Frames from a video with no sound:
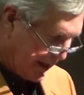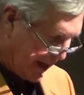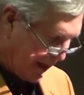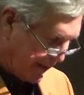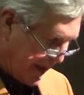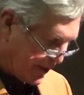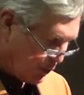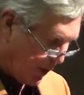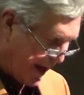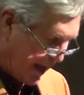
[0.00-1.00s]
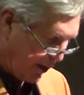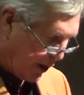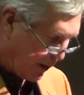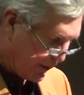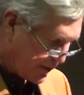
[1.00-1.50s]
and that's what I
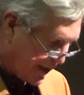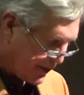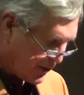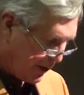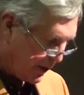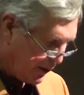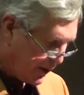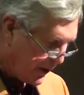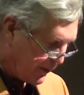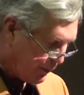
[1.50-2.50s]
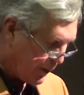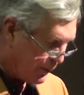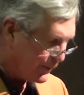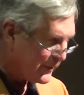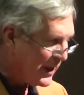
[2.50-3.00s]
learned as I started looking
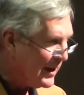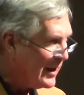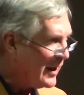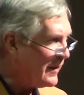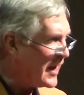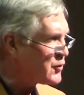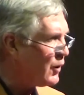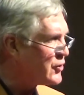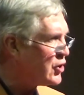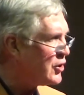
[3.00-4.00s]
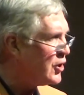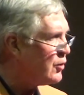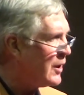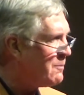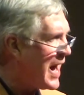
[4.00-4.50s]
through. And that's what you
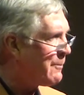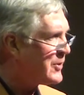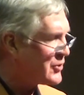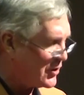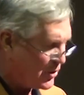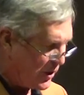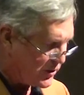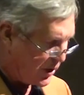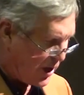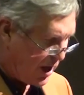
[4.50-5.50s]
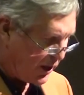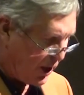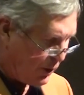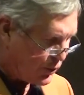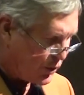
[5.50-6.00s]
do. In my position as a young
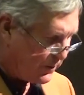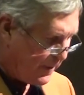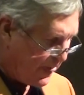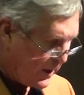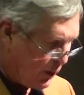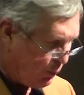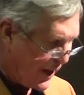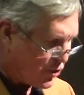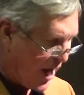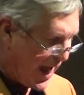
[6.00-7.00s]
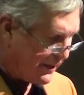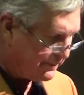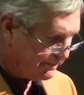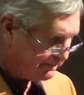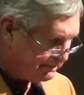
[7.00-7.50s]
coach, you reach
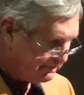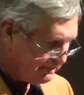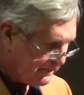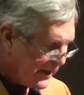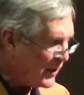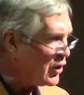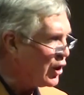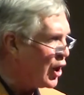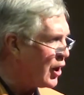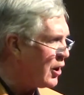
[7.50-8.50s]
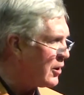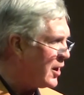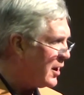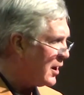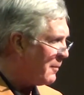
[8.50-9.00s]
out, and you
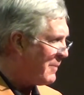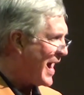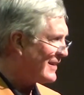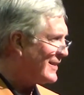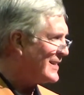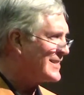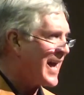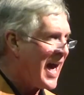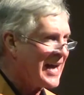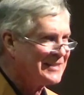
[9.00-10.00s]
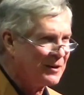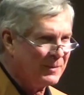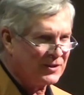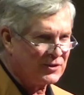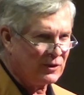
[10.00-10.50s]
learn about these guys that
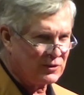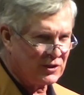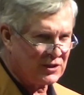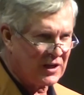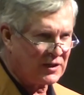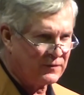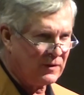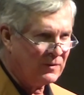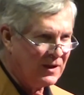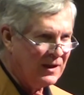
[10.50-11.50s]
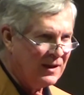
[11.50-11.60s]
have been so successful.